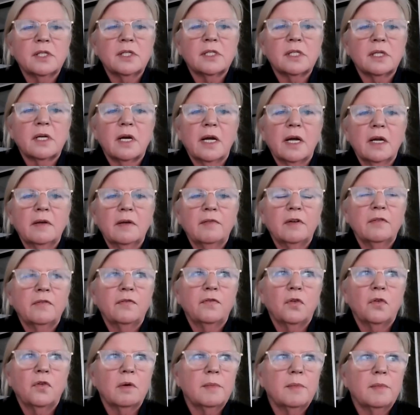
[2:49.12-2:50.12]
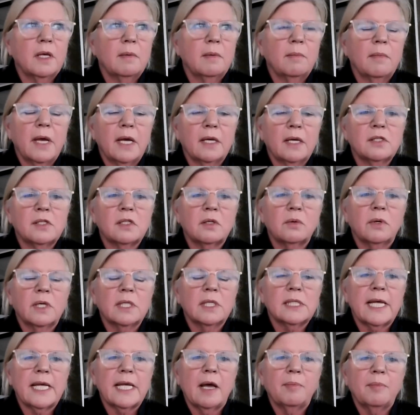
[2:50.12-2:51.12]
just to kind of inform them as to
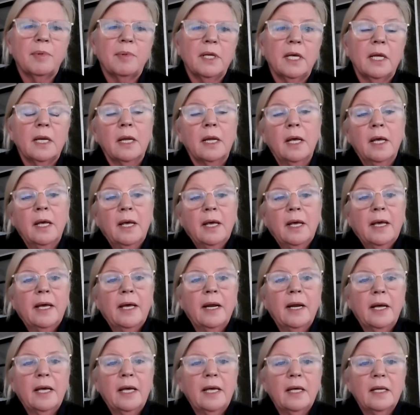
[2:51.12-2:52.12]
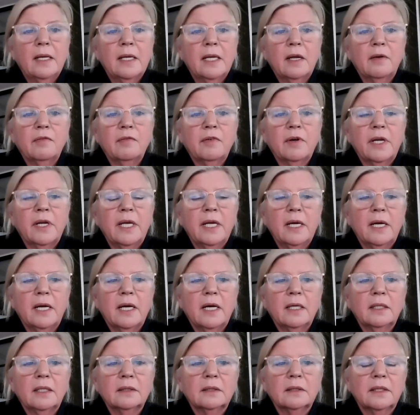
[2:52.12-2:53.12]
what's happening. And I end every
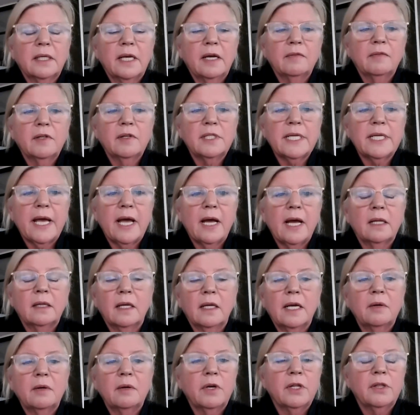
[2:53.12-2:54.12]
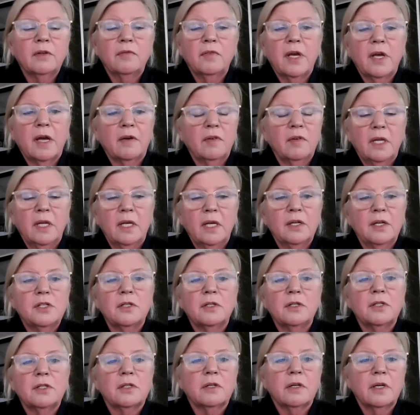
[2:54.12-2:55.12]
tagline with, if you have any
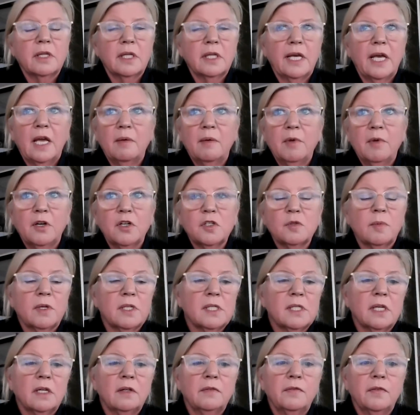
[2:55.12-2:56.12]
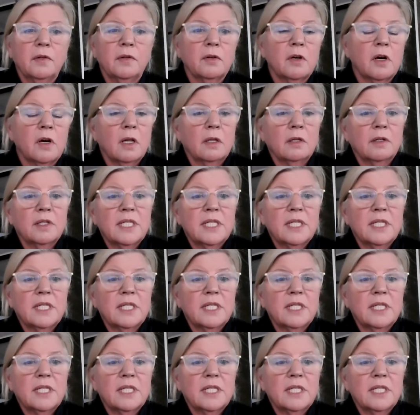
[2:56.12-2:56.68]
issues during the game, here's my cell phone, call or